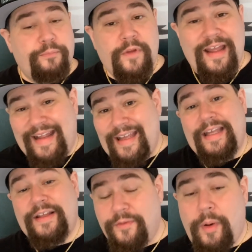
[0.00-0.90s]

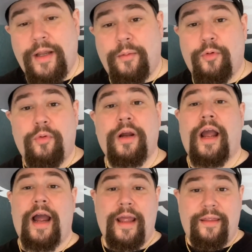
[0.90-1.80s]
He's my number one
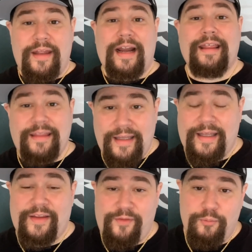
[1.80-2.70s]
guy that I think
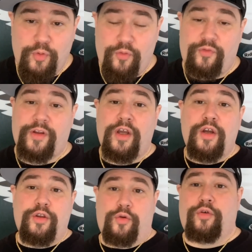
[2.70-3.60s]
gets moved
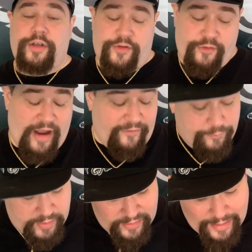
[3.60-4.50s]
during this draft.
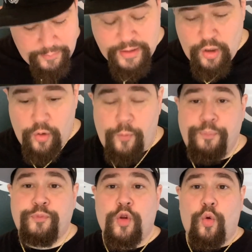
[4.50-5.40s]
But let me know
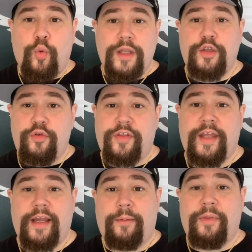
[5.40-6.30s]
what you
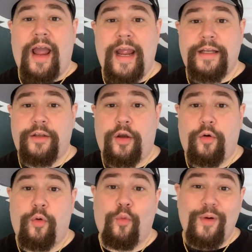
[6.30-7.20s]
think. I'm dying to
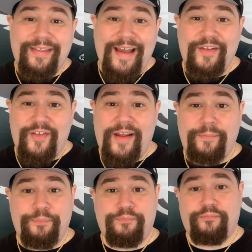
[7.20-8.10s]
know. With that
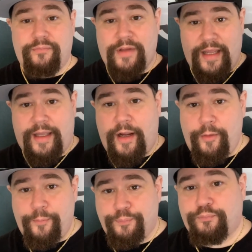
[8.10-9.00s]
said, take
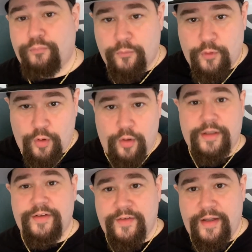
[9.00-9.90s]
care.
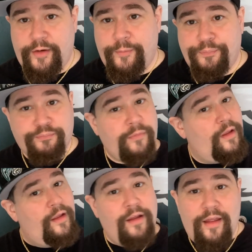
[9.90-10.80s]
Talk to you later.
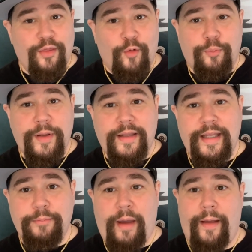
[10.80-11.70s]
And don't be a
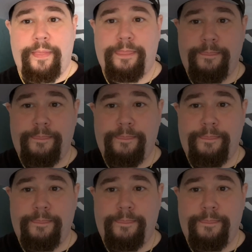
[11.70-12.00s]
dingbat.